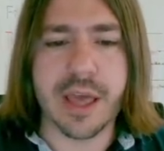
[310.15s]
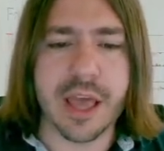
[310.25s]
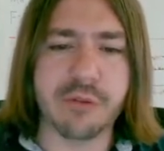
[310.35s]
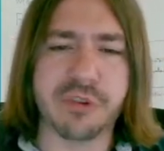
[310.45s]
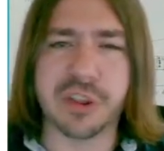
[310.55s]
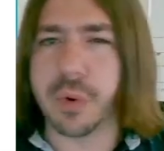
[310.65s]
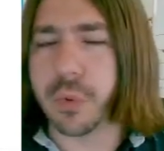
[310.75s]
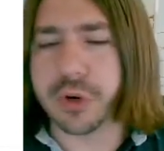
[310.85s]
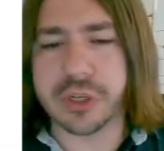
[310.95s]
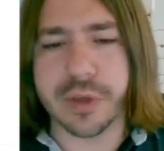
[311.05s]
And really what
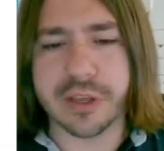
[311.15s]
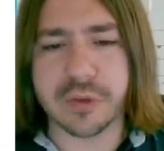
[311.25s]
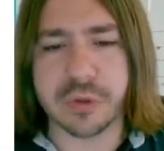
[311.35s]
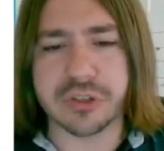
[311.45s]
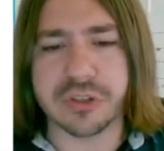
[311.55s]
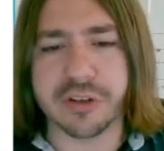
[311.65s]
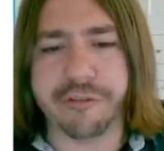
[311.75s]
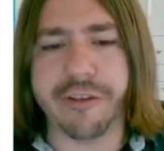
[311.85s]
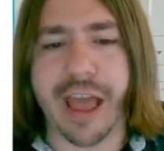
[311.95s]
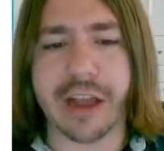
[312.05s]
we're doing is we're just
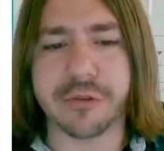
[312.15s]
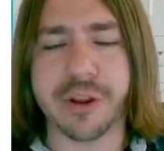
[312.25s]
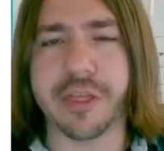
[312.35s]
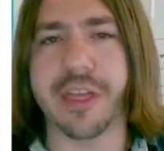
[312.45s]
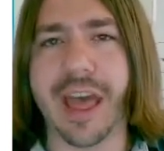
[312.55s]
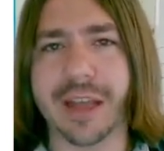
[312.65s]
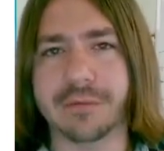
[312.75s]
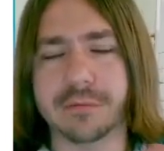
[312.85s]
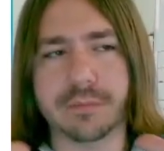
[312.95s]
factoring that